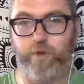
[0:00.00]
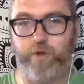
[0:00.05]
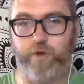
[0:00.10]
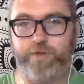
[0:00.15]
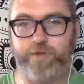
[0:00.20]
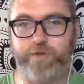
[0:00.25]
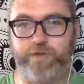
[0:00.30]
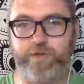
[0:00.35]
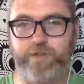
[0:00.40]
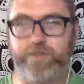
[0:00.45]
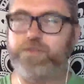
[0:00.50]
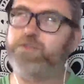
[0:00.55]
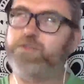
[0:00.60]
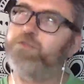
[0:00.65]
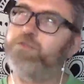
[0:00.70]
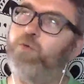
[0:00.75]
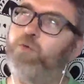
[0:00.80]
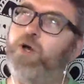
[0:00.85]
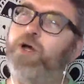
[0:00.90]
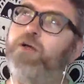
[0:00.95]
poetry that's
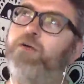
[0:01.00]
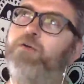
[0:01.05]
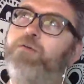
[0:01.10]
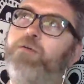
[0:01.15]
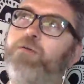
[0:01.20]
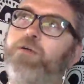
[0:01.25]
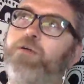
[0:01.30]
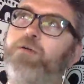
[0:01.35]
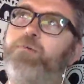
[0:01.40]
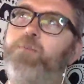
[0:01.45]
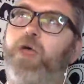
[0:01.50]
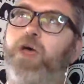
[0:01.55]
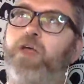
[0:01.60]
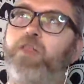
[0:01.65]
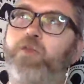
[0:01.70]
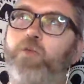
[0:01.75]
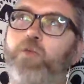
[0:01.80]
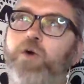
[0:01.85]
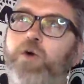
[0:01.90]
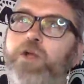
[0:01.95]
well
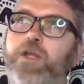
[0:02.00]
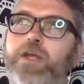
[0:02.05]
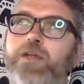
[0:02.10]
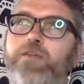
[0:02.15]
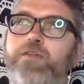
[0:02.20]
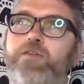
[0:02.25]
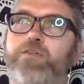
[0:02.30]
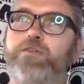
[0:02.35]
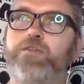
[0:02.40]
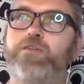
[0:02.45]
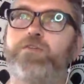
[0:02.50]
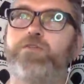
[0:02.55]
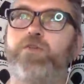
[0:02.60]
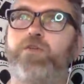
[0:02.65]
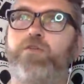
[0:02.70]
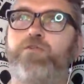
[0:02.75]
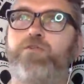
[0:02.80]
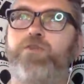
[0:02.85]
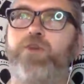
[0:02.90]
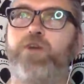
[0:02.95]
on the one hand there's a
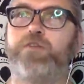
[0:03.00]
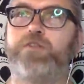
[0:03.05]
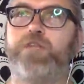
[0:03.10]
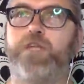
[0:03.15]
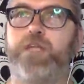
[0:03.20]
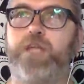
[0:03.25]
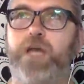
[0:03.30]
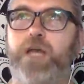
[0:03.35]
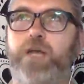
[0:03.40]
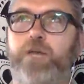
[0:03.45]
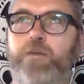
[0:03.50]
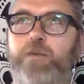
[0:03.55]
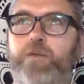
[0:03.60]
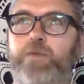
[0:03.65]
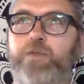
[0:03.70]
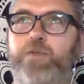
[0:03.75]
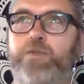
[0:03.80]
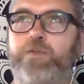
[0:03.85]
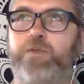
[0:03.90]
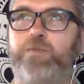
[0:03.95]
sort of false
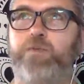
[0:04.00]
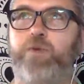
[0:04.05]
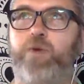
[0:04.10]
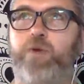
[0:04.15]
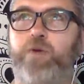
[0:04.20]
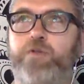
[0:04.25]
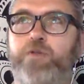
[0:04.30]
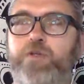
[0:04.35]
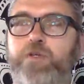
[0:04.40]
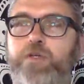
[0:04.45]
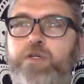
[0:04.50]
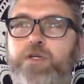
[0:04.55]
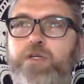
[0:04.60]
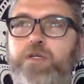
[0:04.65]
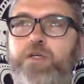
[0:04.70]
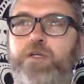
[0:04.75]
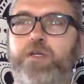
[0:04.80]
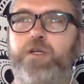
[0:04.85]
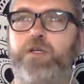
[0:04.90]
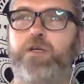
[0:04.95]
dichotomy between
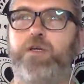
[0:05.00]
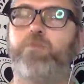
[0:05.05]
poetry